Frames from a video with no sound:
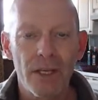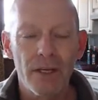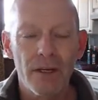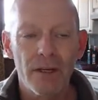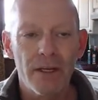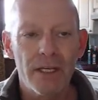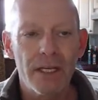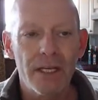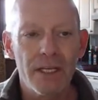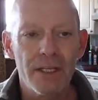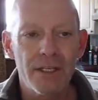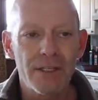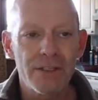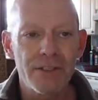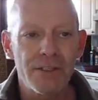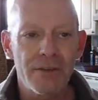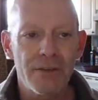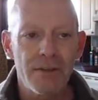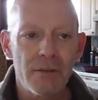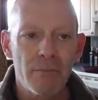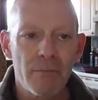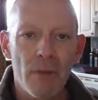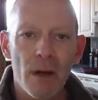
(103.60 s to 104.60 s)
It is
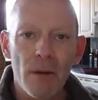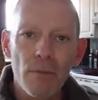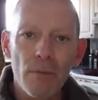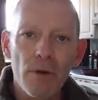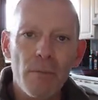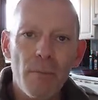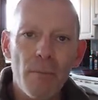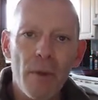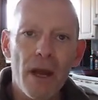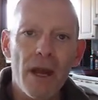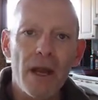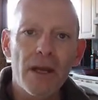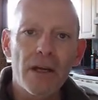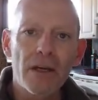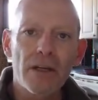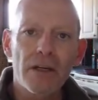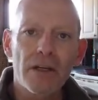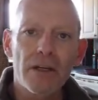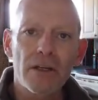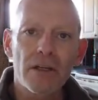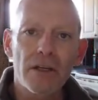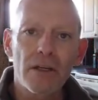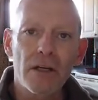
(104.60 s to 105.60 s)
the memory bank
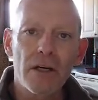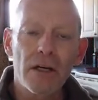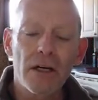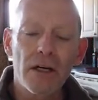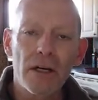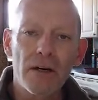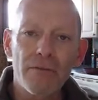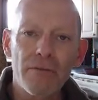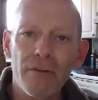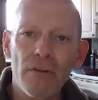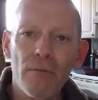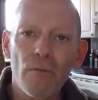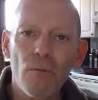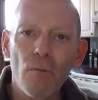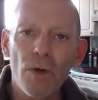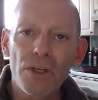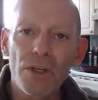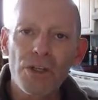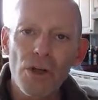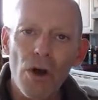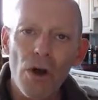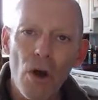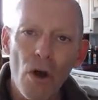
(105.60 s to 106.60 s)
uh, from
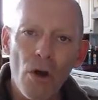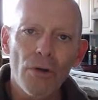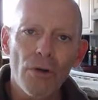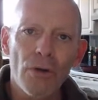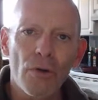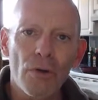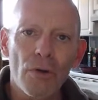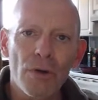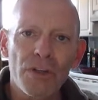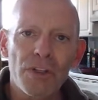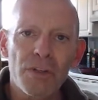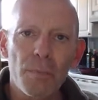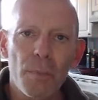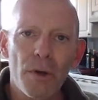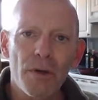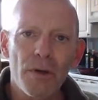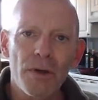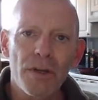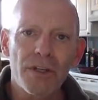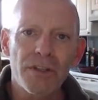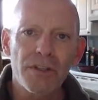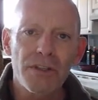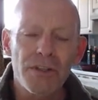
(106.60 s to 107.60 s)
which all your
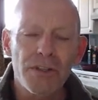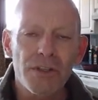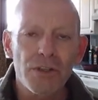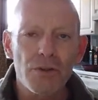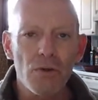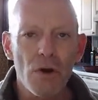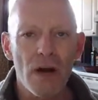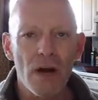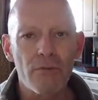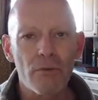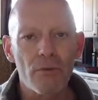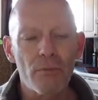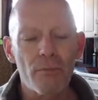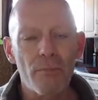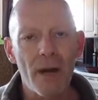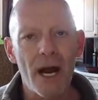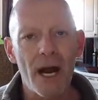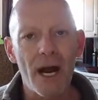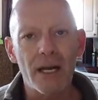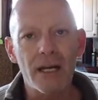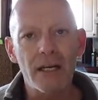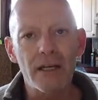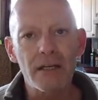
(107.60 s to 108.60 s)
experiences travel
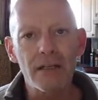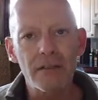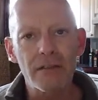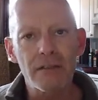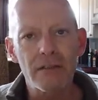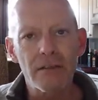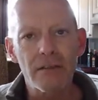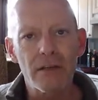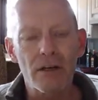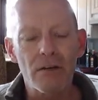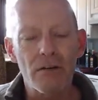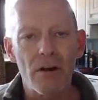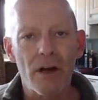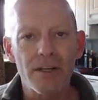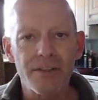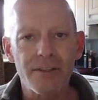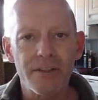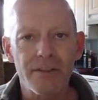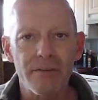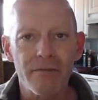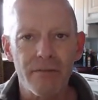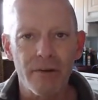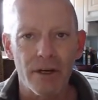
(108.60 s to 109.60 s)
back
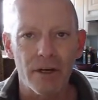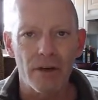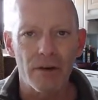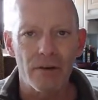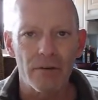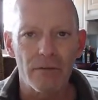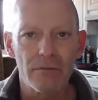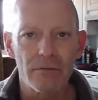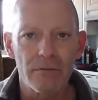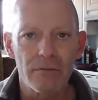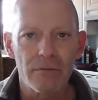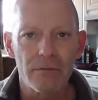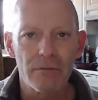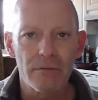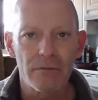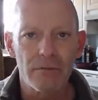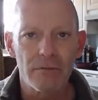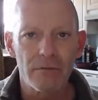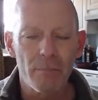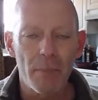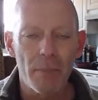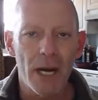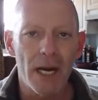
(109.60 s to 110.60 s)
across the veil,
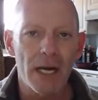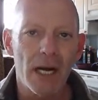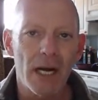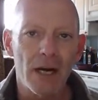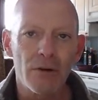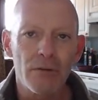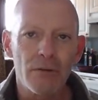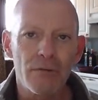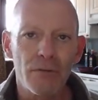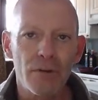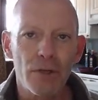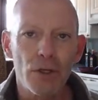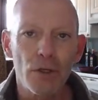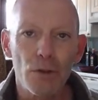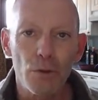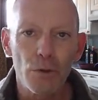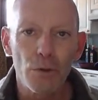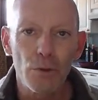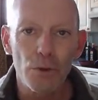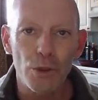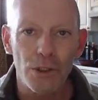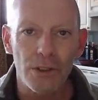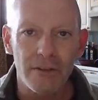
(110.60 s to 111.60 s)
back out of the
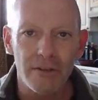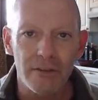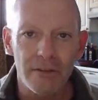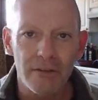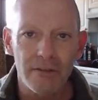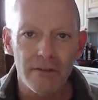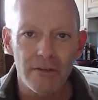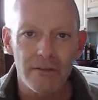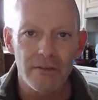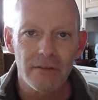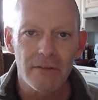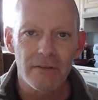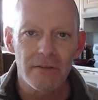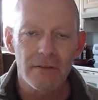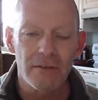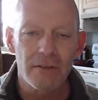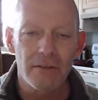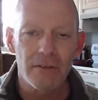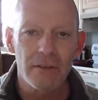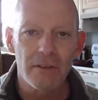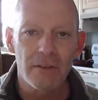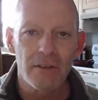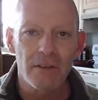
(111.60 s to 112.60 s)
illusion.
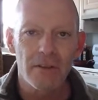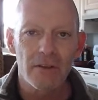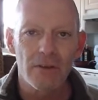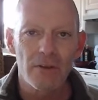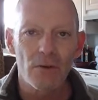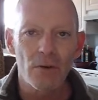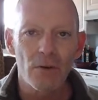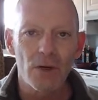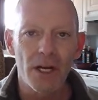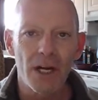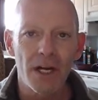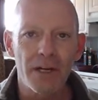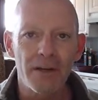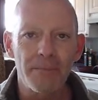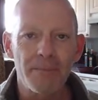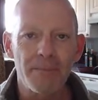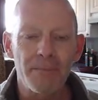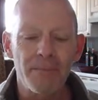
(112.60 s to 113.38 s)
Okay?